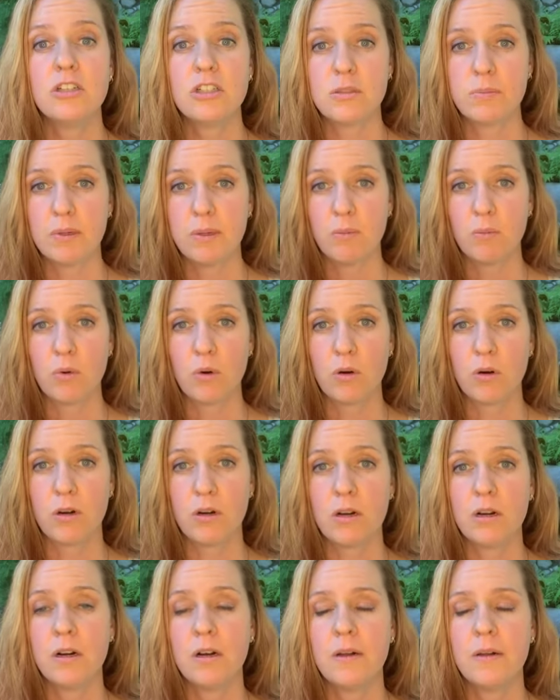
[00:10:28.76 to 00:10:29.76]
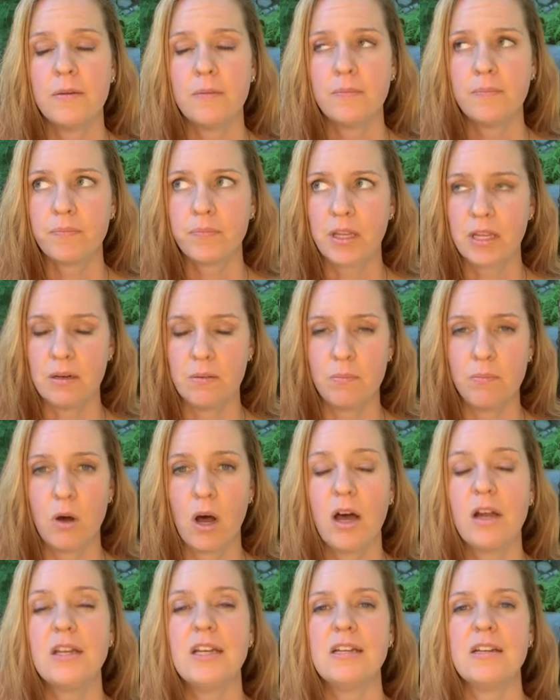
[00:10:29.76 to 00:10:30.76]
be more
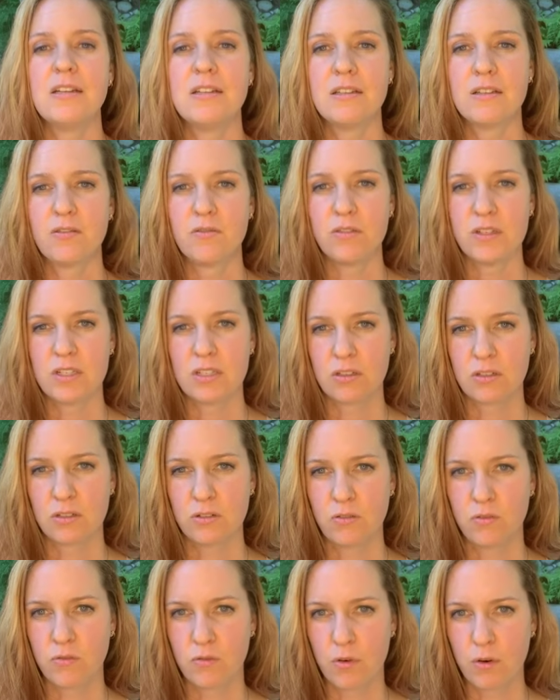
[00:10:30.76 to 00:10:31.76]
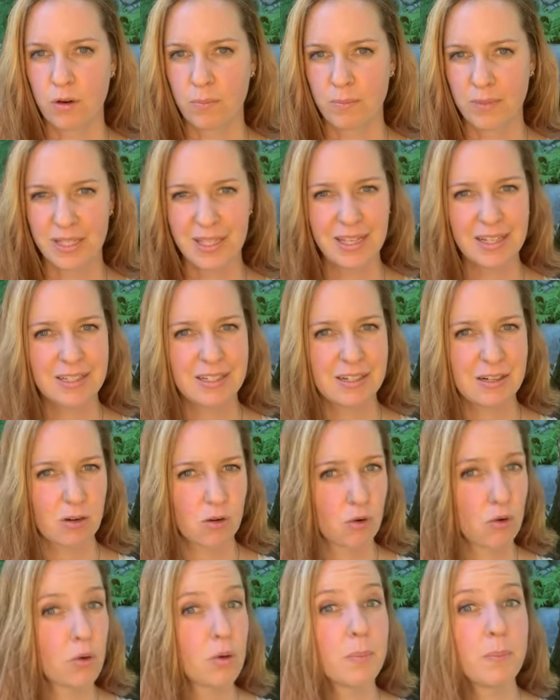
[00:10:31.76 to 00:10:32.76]
embodied in the physical form.
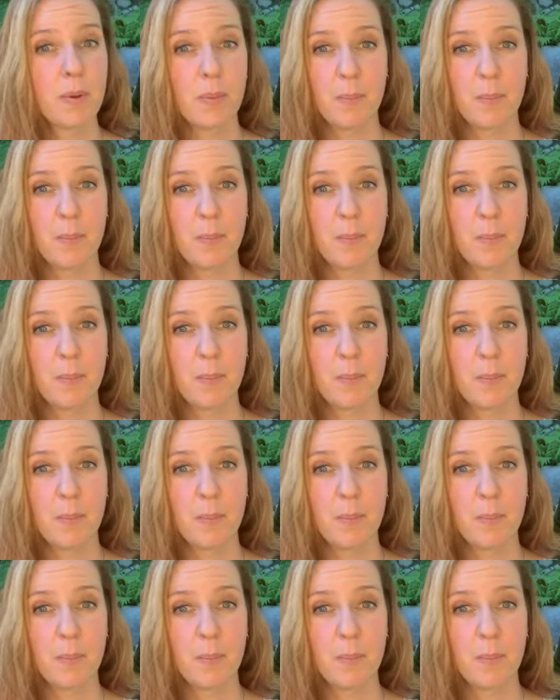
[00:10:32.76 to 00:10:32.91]
Inviting